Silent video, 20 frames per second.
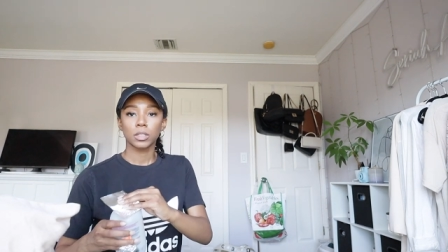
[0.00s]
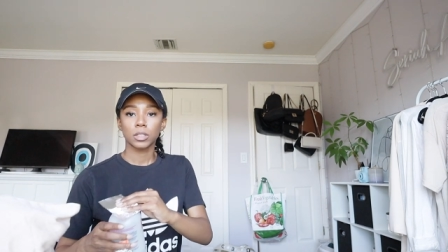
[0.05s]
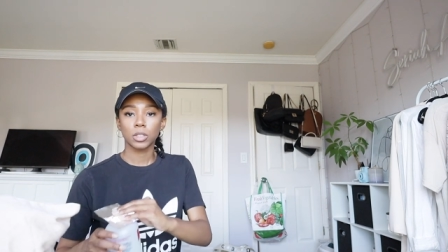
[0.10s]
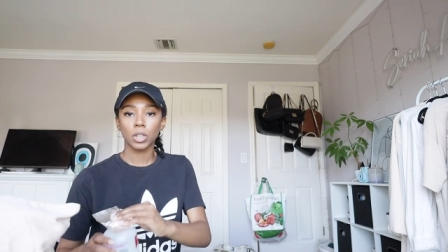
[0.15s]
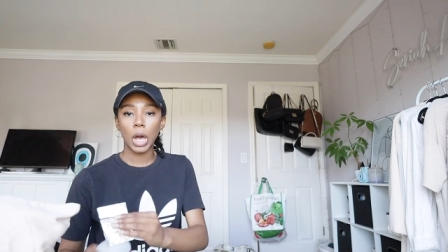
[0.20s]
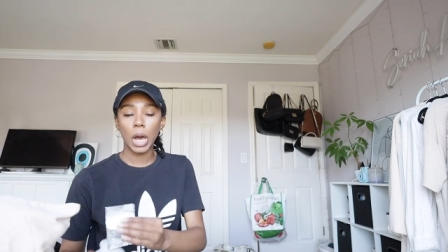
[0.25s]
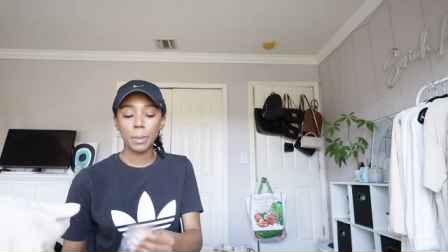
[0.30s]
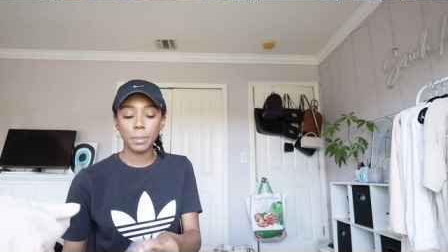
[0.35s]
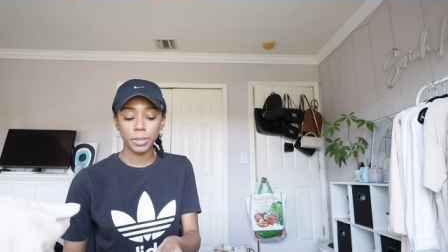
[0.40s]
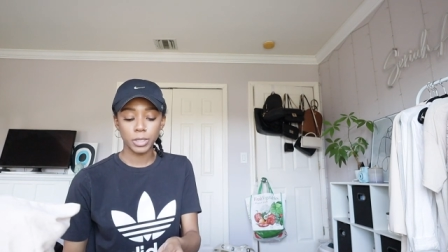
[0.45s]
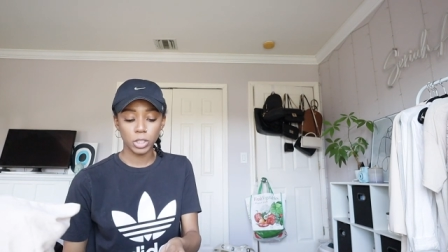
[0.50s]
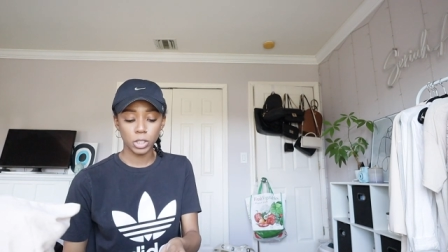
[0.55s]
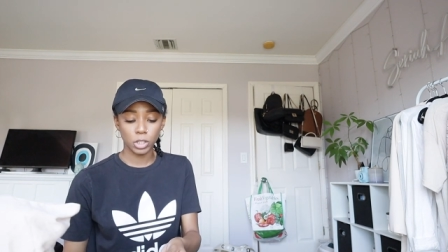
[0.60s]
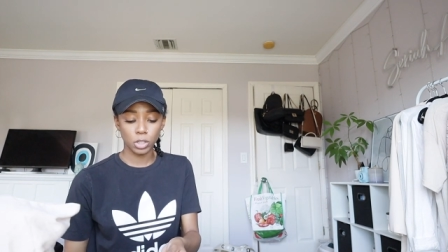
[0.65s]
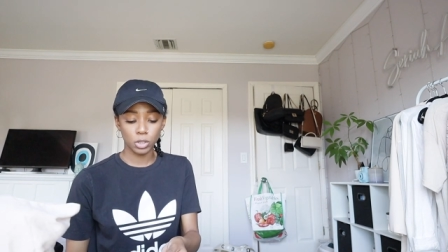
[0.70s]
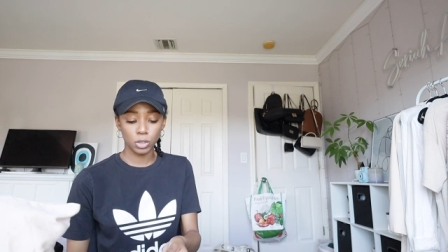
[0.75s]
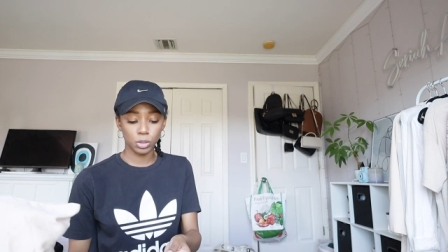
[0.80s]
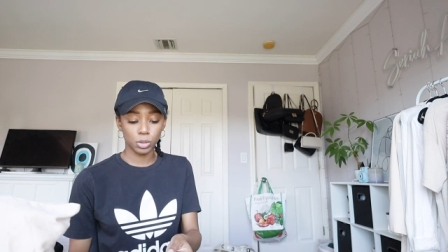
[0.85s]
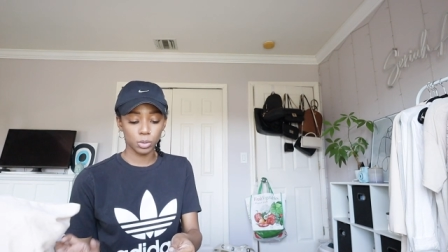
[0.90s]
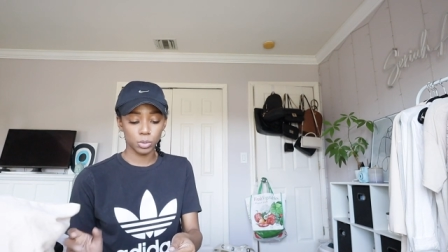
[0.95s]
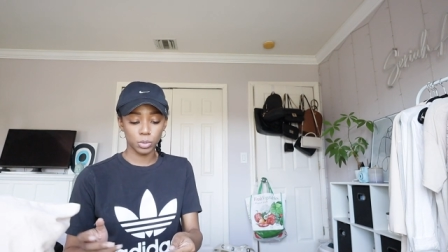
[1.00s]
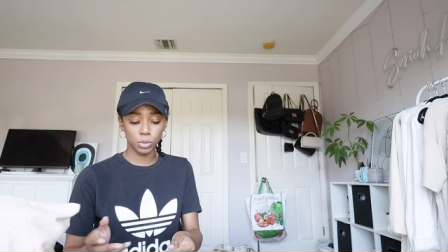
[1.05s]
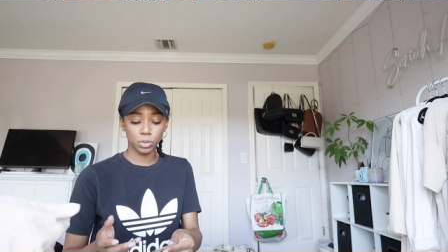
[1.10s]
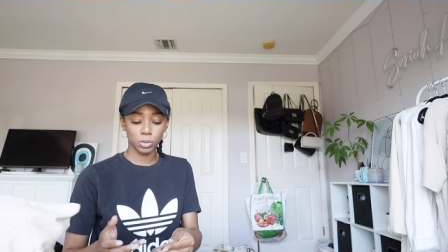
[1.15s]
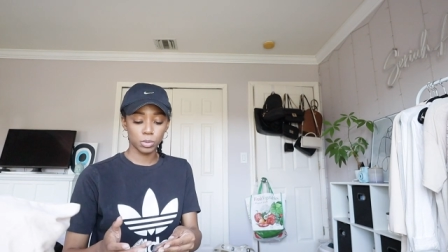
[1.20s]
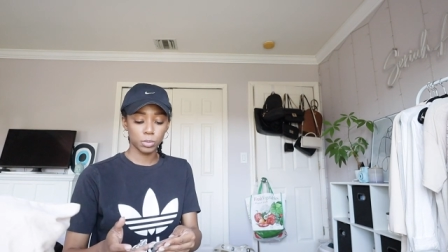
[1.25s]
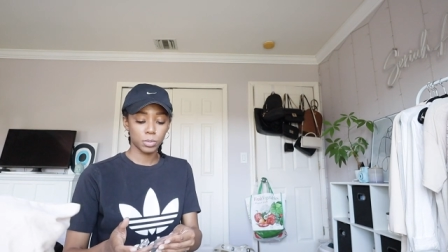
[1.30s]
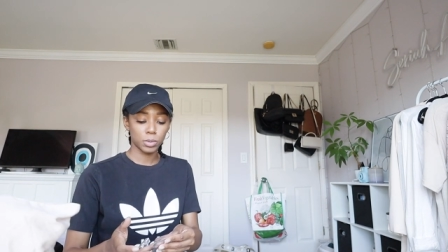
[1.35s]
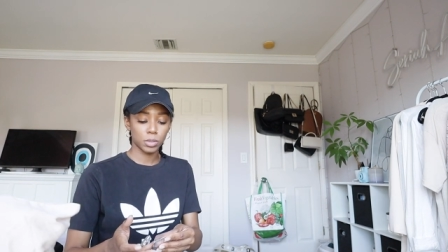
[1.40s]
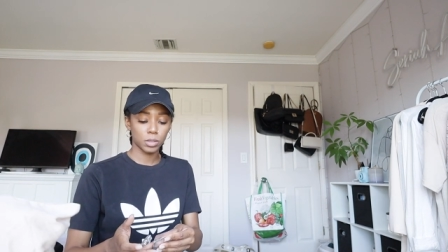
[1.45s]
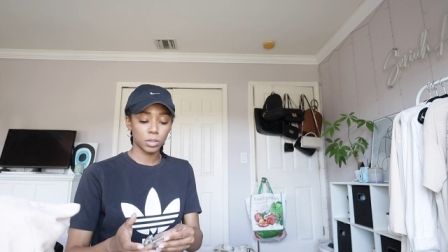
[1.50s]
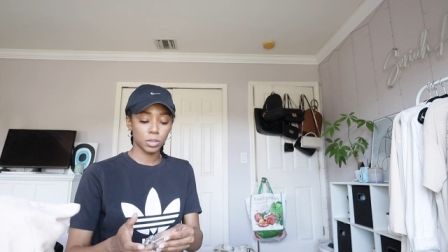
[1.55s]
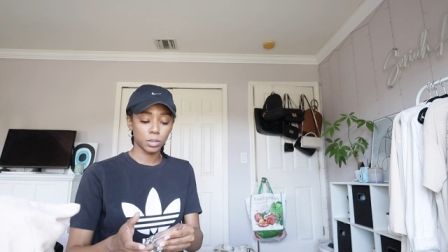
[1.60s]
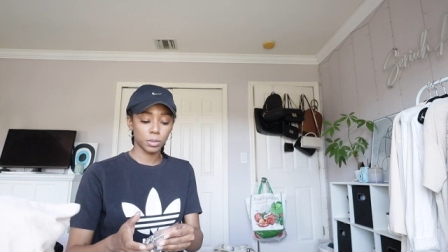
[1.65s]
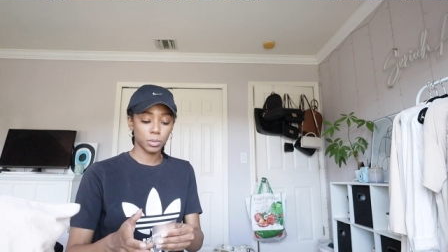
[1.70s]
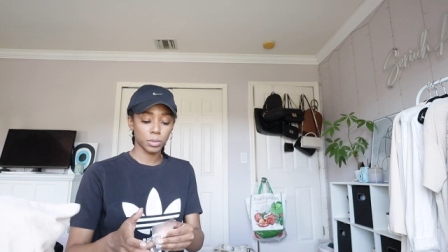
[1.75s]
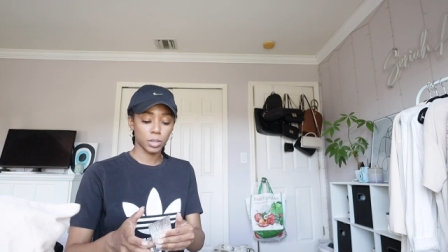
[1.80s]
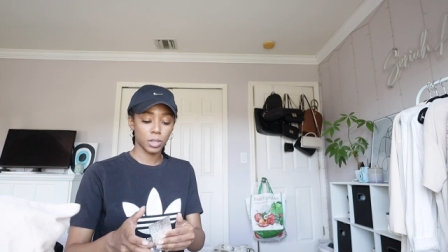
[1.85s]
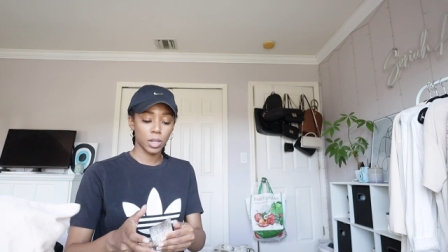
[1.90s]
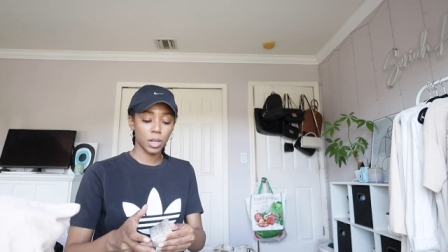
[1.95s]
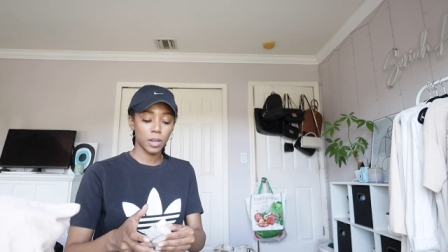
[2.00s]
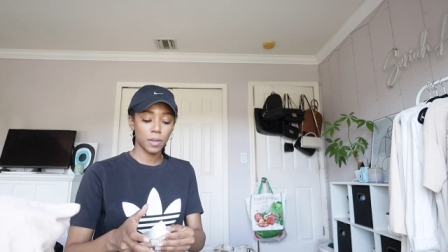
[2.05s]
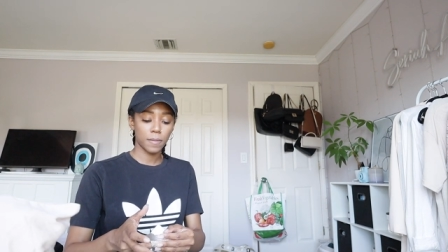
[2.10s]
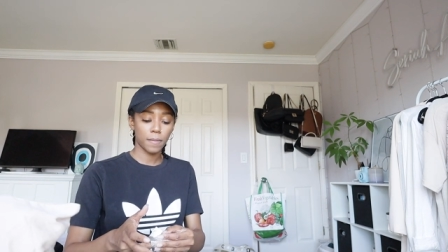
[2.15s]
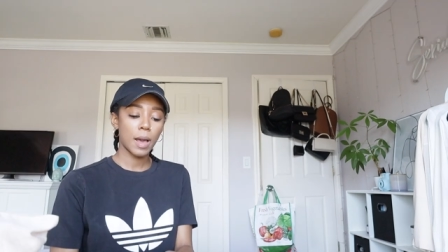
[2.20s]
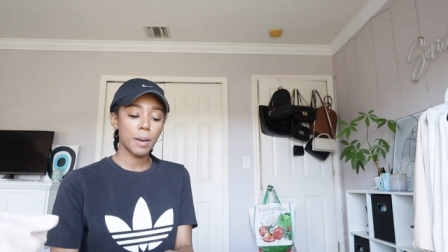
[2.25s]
So I'm gonna just do, oops, that was a lot.